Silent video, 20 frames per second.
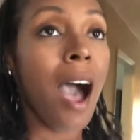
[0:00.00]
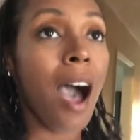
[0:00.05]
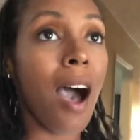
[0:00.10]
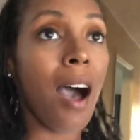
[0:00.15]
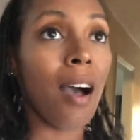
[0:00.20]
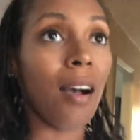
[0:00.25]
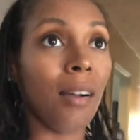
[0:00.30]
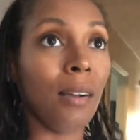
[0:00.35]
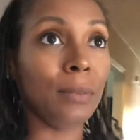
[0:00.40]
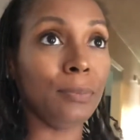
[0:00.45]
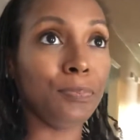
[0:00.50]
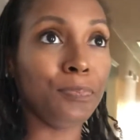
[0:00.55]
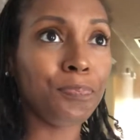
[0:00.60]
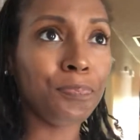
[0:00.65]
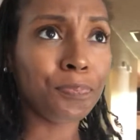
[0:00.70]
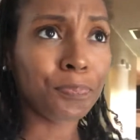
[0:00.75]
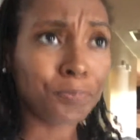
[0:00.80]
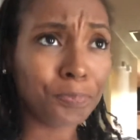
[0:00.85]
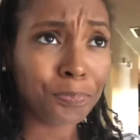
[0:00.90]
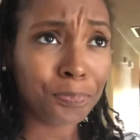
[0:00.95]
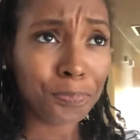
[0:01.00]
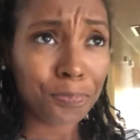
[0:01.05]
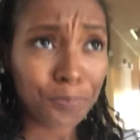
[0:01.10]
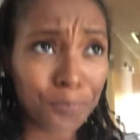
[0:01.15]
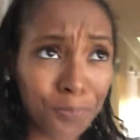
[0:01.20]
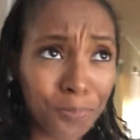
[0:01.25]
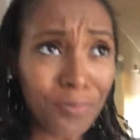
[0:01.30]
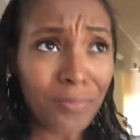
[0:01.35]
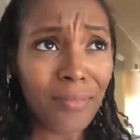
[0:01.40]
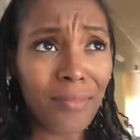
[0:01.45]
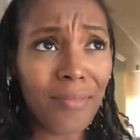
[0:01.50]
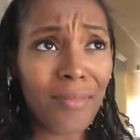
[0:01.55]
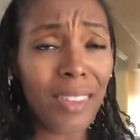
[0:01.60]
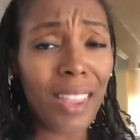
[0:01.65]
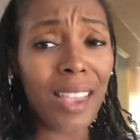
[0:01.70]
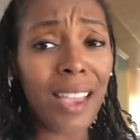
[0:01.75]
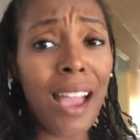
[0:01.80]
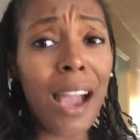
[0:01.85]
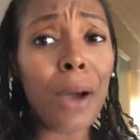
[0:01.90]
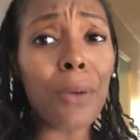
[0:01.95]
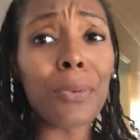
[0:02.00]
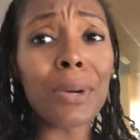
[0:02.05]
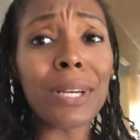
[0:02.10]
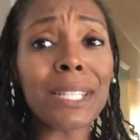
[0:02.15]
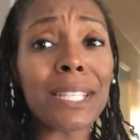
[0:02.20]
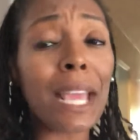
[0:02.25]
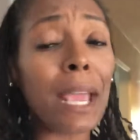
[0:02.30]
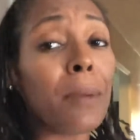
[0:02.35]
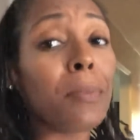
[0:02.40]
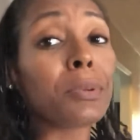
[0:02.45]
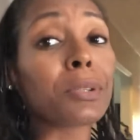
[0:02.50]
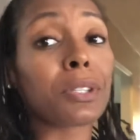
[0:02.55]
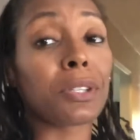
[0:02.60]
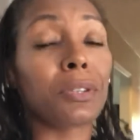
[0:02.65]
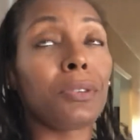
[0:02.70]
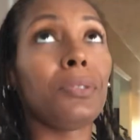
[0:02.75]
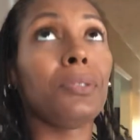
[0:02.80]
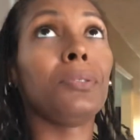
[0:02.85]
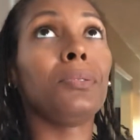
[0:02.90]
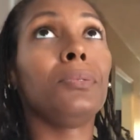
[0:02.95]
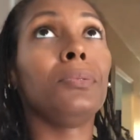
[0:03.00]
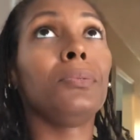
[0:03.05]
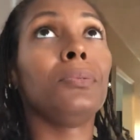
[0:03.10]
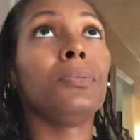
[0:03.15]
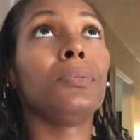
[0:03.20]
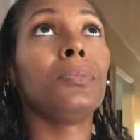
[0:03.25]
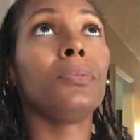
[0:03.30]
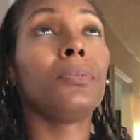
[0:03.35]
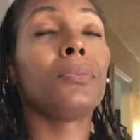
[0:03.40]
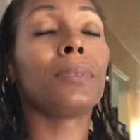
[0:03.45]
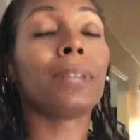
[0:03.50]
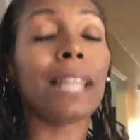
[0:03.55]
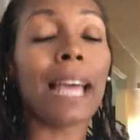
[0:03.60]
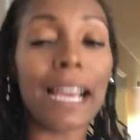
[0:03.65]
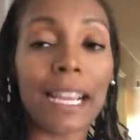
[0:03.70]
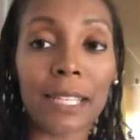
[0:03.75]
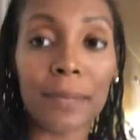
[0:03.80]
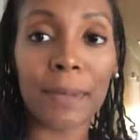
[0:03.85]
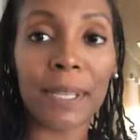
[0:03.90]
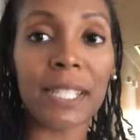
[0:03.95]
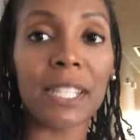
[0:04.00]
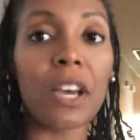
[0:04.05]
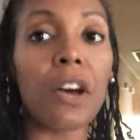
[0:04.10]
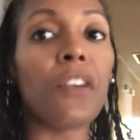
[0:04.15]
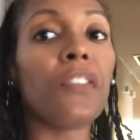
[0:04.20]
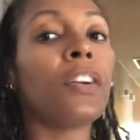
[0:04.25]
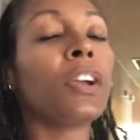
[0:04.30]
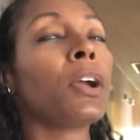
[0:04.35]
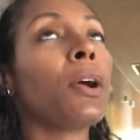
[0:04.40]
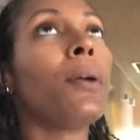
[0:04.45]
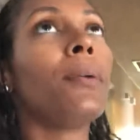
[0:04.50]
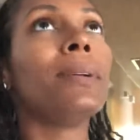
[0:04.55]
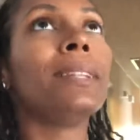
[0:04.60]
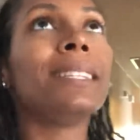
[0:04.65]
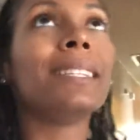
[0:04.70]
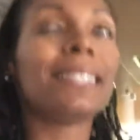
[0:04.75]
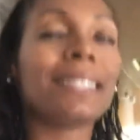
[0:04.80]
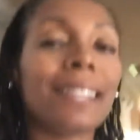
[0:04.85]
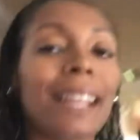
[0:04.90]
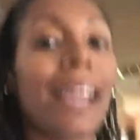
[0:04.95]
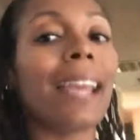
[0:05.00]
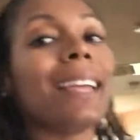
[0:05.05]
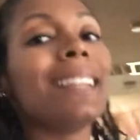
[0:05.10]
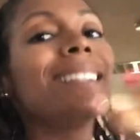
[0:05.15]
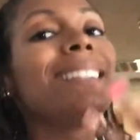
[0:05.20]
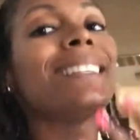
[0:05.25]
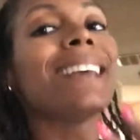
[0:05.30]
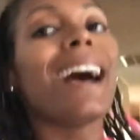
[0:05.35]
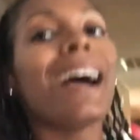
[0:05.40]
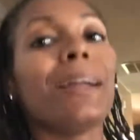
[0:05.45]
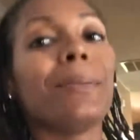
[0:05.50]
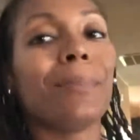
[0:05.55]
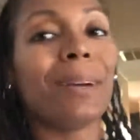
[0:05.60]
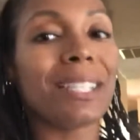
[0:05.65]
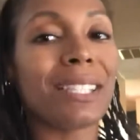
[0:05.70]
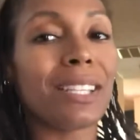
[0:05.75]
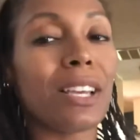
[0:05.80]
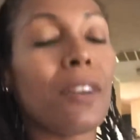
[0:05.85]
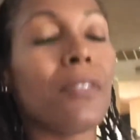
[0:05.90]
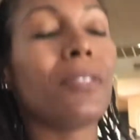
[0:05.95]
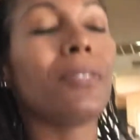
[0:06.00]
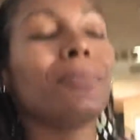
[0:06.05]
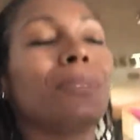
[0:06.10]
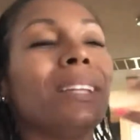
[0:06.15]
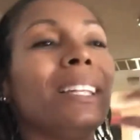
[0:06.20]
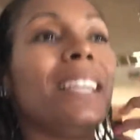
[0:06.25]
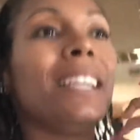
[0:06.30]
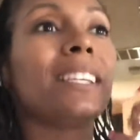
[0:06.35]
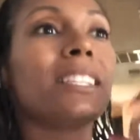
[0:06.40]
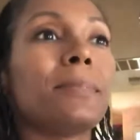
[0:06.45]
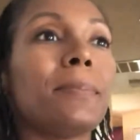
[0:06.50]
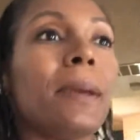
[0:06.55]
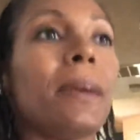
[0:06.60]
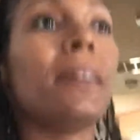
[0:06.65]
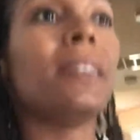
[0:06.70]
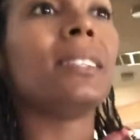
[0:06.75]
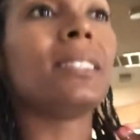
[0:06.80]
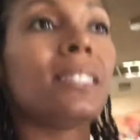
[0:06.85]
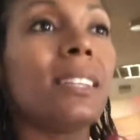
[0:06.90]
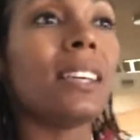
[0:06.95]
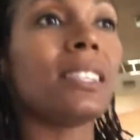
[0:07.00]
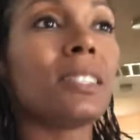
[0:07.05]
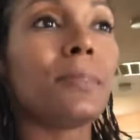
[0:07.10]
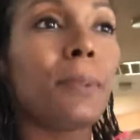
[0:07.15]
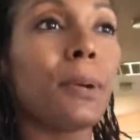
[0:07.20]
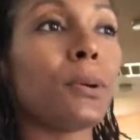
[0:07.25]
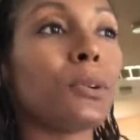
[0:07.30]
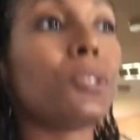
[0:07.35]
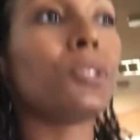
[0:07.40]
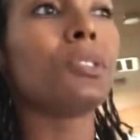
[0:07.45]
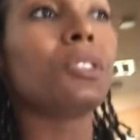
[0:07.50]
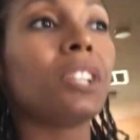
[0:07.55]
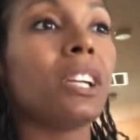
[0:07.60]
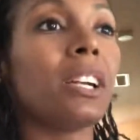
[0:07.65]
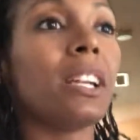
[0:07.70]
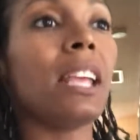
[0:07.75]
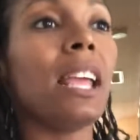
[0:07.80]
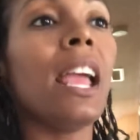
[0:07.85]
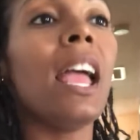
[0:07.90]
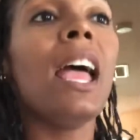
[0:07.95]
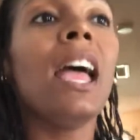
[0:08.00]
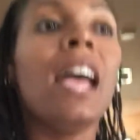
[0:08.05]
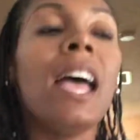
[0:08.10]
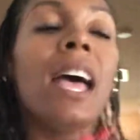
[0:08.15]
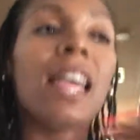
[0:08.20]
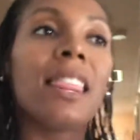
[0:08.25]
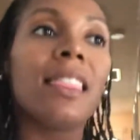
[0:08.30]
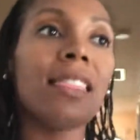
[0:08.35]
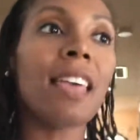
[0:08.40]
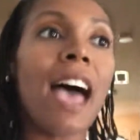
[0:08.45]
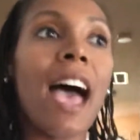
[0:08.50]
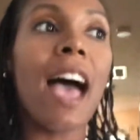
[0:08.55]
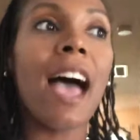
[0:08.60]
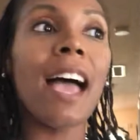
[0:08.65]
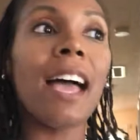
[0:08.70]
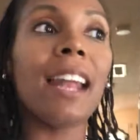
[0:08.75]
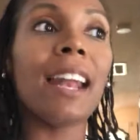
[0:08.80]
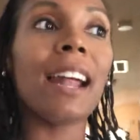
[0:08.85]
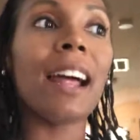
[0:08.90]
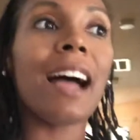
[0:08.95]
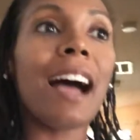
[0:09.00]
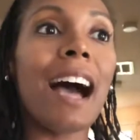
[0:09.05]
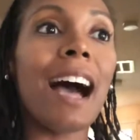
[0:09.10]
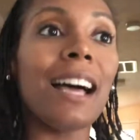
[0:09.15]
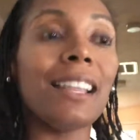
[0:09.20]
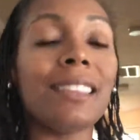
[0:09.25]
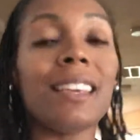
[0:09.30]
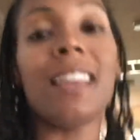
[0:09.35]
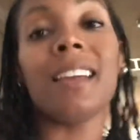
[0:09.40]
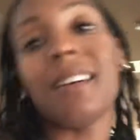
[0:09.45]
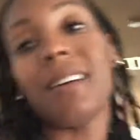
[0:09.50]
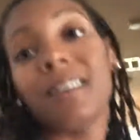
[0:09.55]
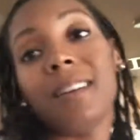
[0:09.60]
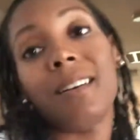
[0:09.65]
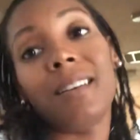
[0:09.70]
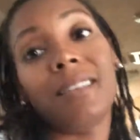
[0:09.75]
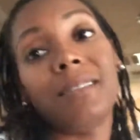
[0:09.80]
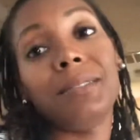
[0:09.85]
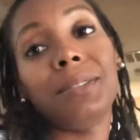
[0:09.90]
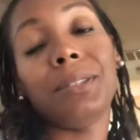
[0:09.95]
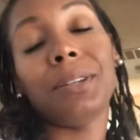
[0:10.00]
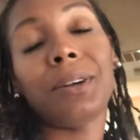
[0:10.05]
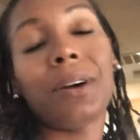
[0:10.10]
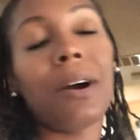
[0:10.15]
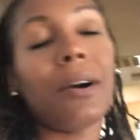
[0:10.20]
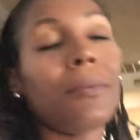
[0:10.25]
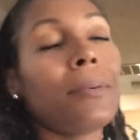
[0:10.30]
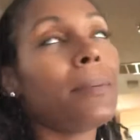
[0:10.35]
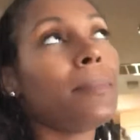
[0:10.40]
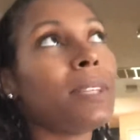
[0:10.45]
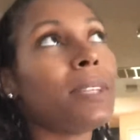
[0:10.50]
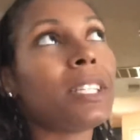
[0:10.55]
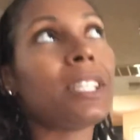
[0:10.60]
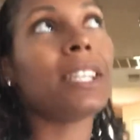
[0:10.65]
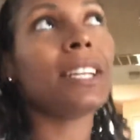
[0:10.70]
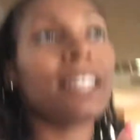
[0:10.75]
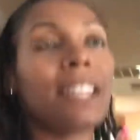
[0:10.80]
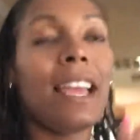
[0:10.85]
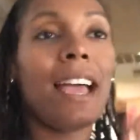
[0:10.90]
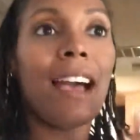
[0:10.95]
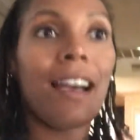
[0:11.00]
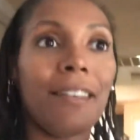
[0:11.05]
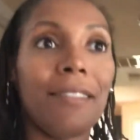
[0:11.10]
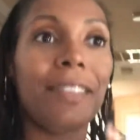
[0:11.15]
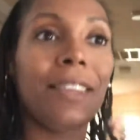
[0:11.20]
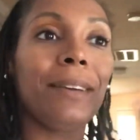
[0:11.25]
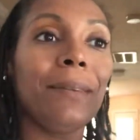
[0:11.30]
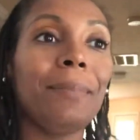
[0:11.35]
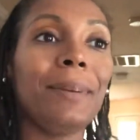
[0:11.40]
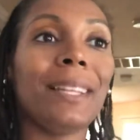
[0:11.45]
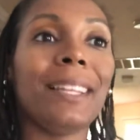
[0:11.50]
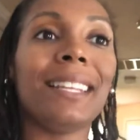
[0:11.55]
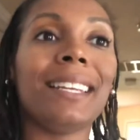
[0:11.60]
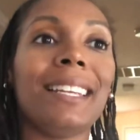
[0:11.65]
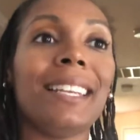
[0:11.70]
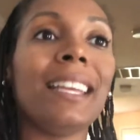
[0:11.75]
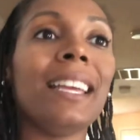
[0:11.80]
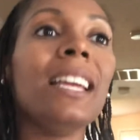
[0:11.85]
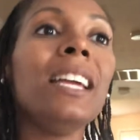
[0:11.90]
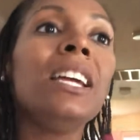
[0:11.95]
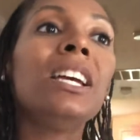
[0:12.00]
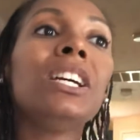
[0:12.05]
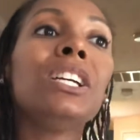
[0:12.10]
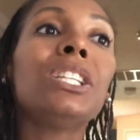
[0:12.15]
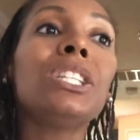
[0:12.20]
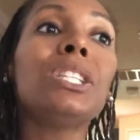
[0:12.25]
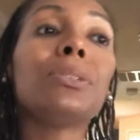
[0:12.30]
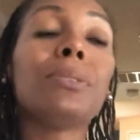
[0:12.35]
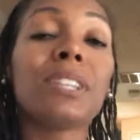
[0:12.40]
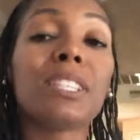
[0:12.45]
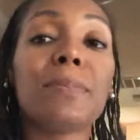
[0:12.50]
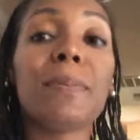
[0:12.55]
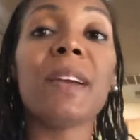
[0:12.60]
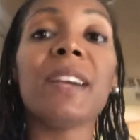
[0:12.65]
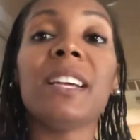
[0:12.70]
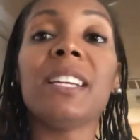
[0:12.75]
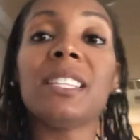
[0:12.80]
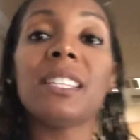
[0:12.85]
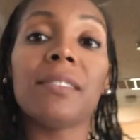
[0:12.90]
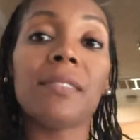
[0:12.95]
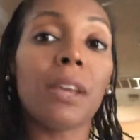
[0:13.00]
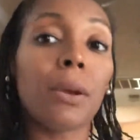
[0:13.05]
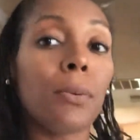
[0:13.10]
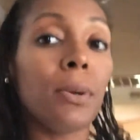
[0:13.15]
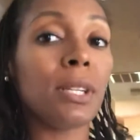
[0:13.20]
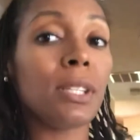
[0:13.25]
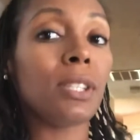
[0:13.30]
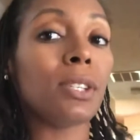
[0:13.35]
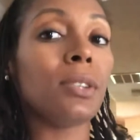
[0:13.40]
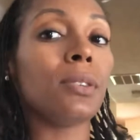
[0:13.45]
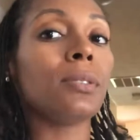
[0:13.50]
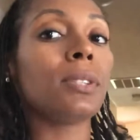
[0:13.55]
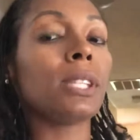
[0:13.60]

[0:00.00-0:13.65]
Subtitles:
I was able to relax myself and go inside myself and really experience that spiritual journey that I think all women should have the ability to experience if they want to.